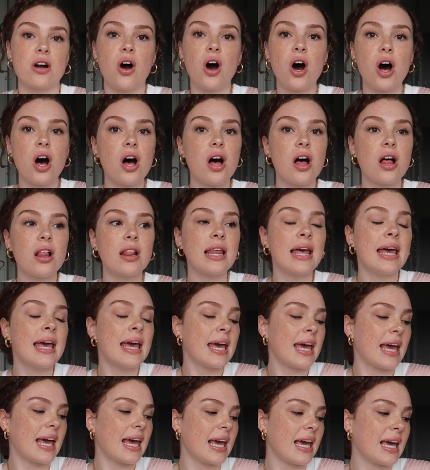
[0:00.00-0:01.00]
haul,
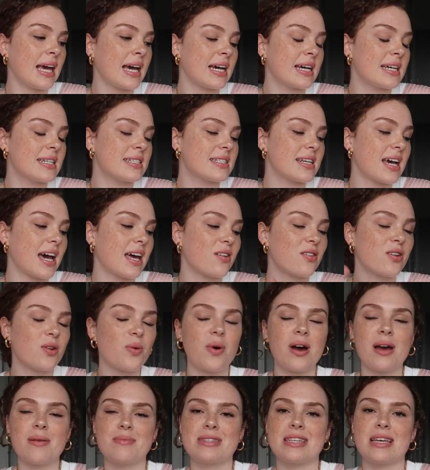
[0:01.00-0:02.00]
and I don't know
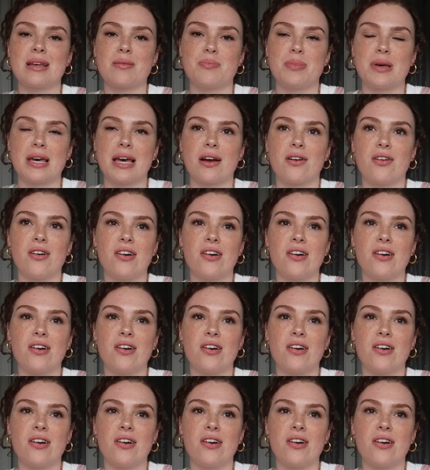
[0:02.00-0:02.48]
why I'm saying big.